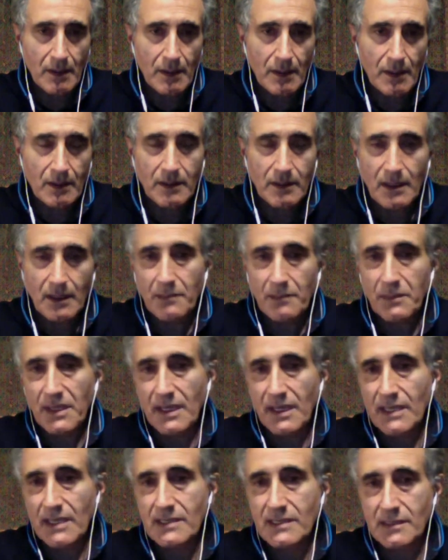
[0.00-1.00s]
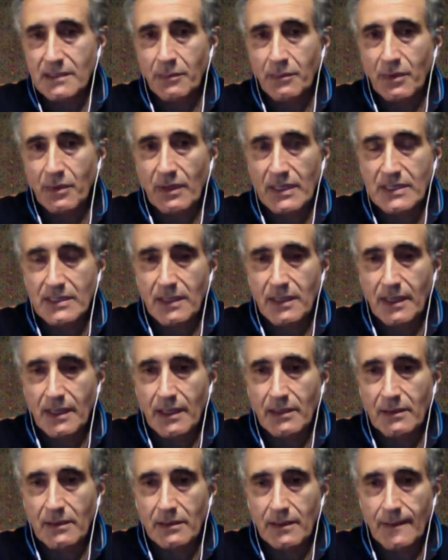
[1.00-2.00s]
It can be as simple as
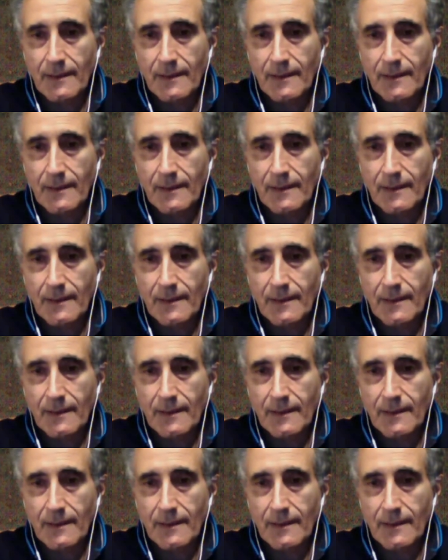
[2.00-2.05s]
that.